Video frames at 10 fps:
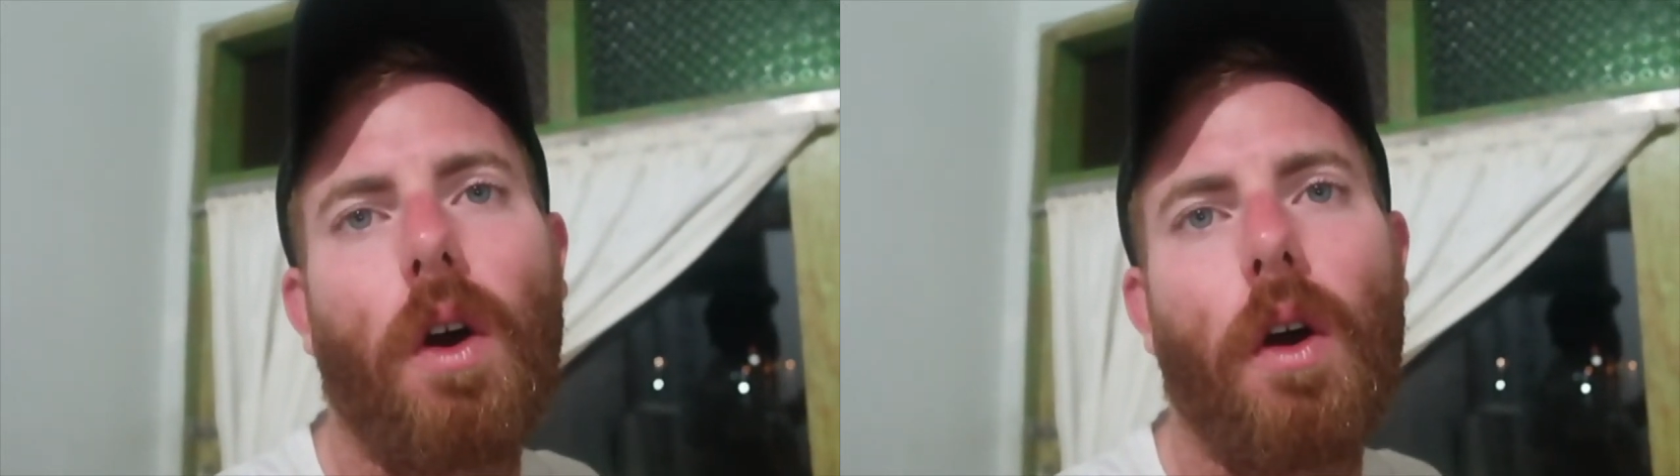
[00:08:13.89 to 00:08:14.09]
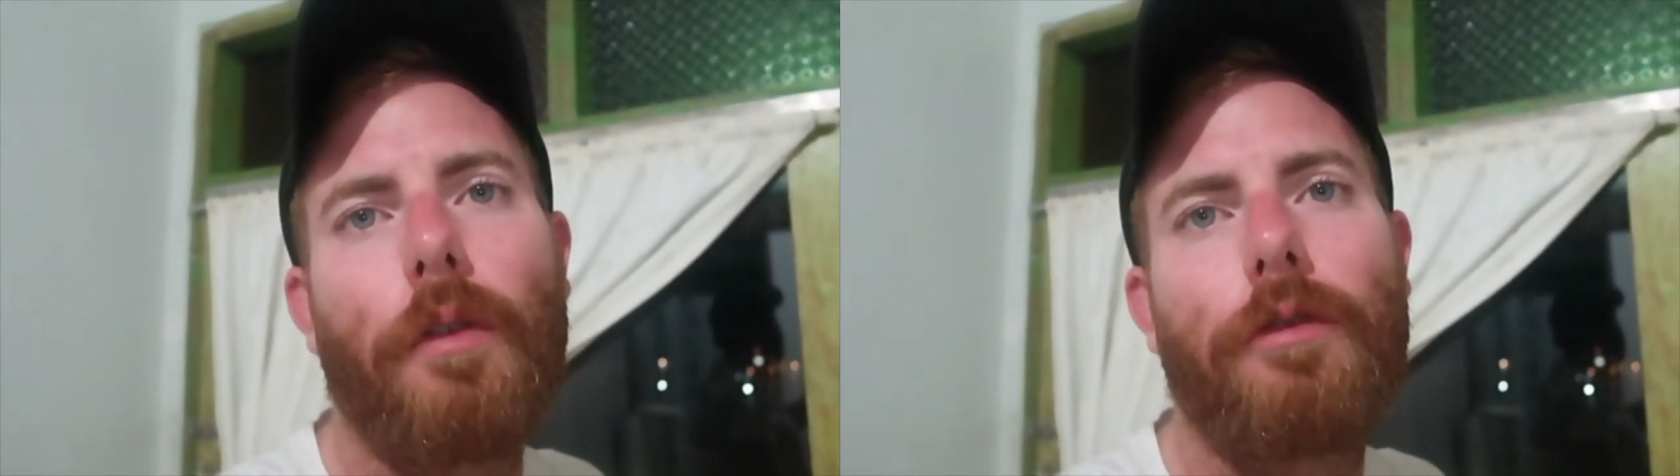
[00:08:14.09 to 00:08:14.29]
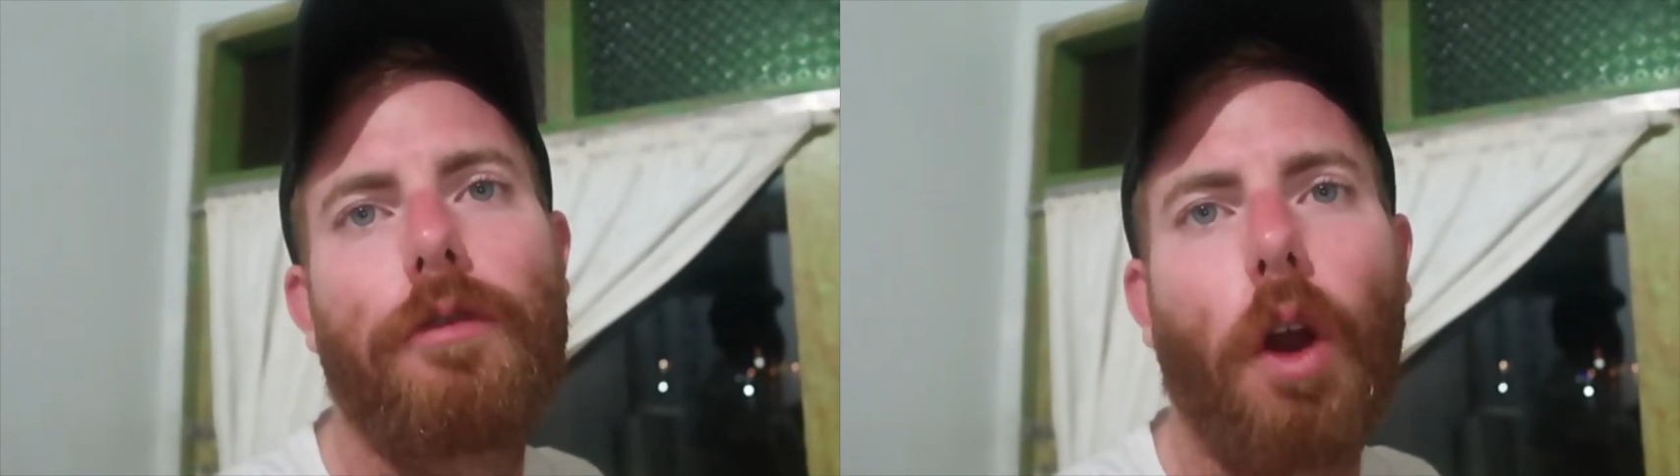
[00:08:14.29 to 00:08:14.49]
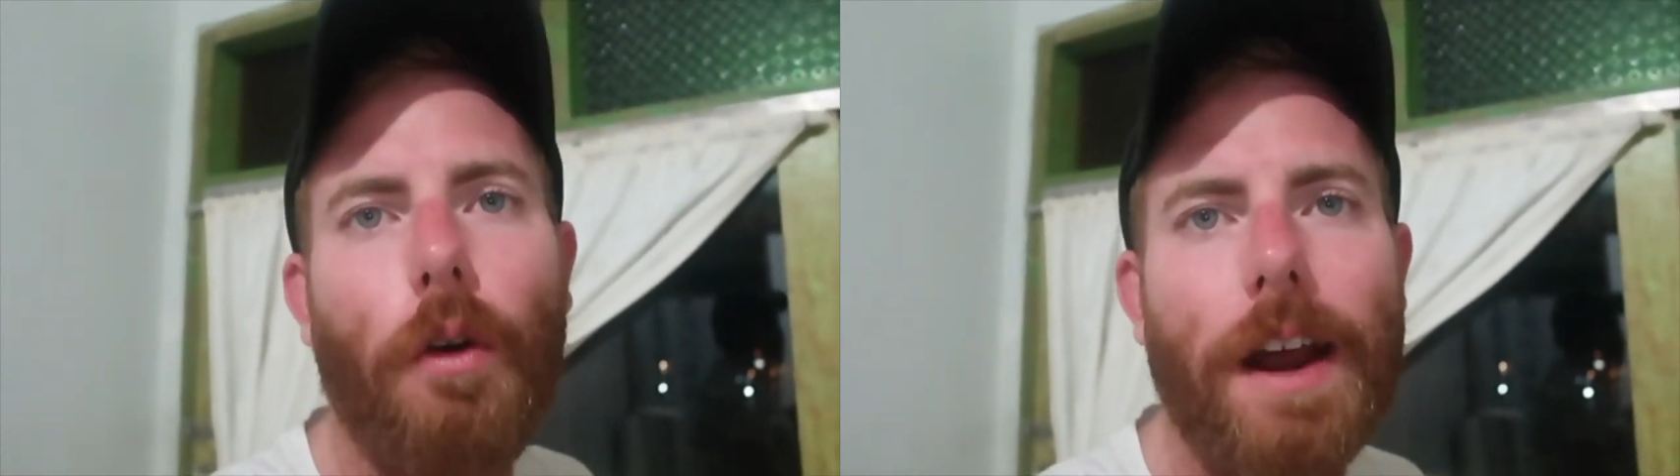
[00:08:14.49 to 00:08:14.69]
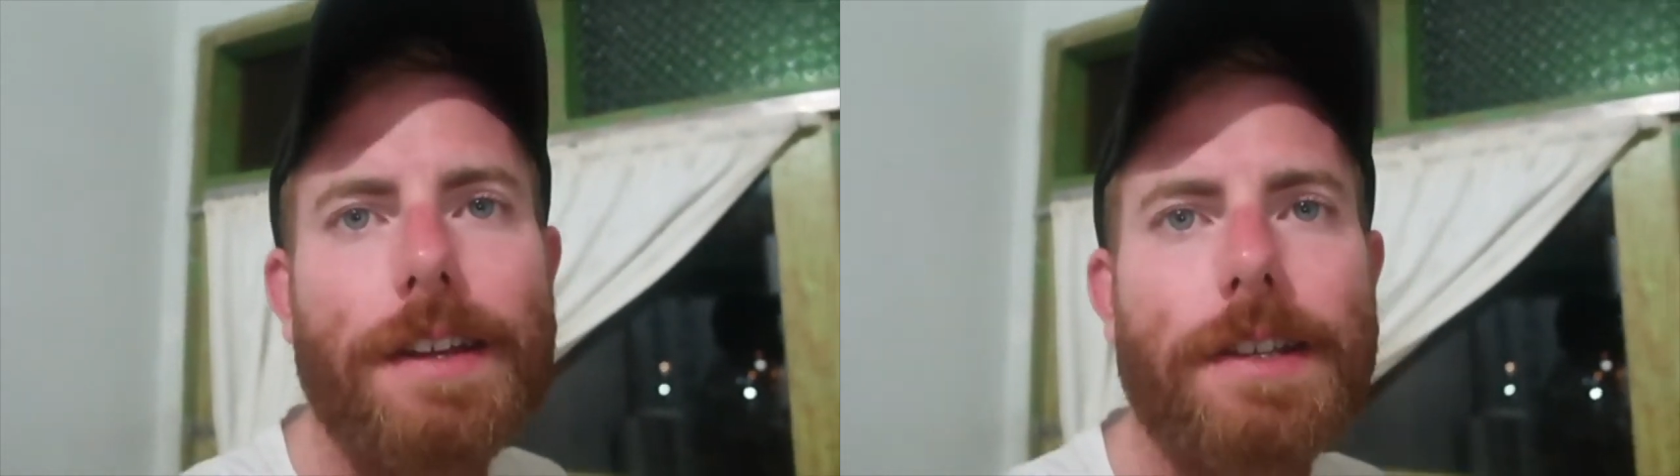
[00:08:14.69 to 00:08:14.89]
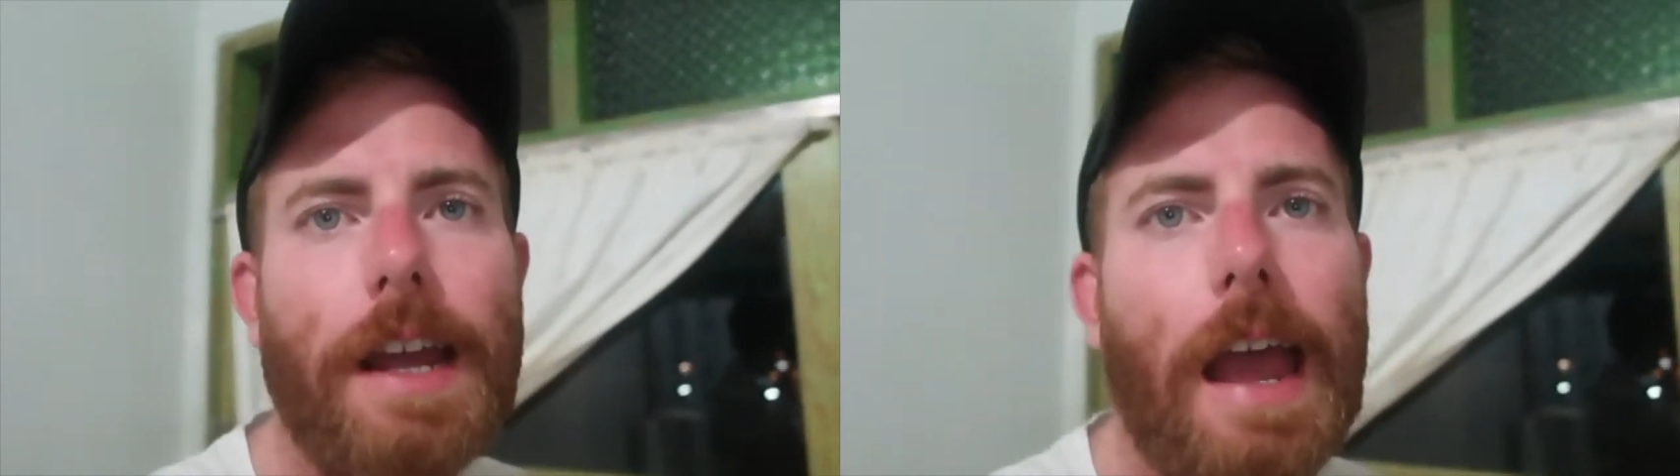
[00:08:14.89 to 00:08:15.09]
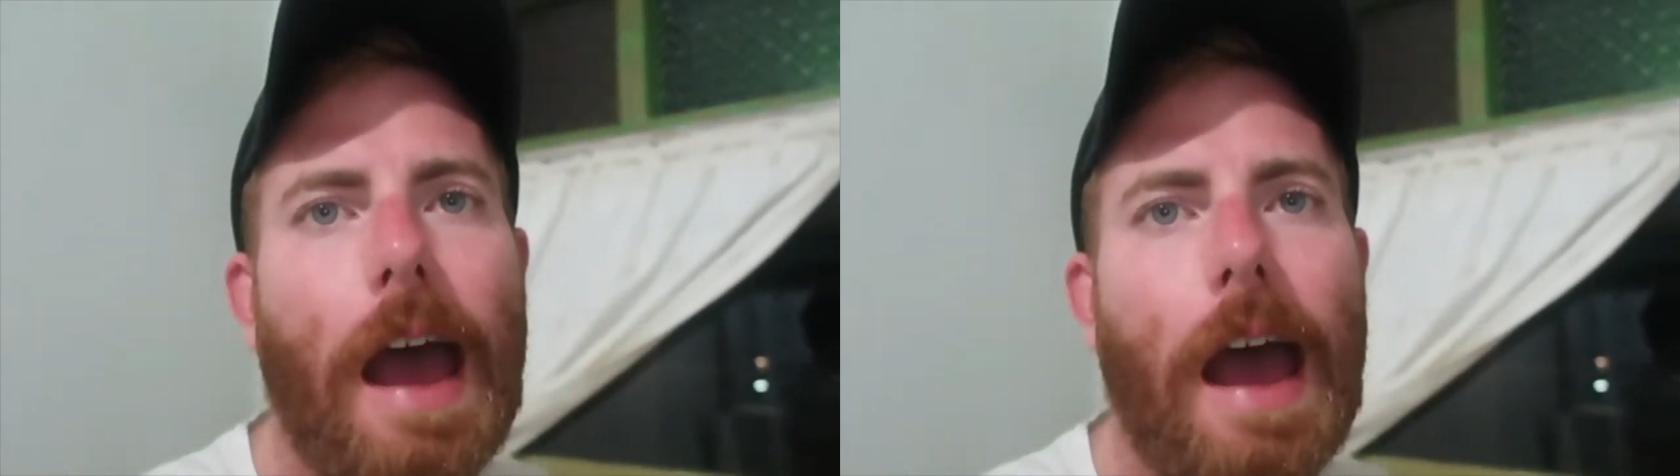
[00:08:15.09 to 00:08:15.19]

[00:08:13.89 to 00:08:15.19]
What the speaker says: of Flores.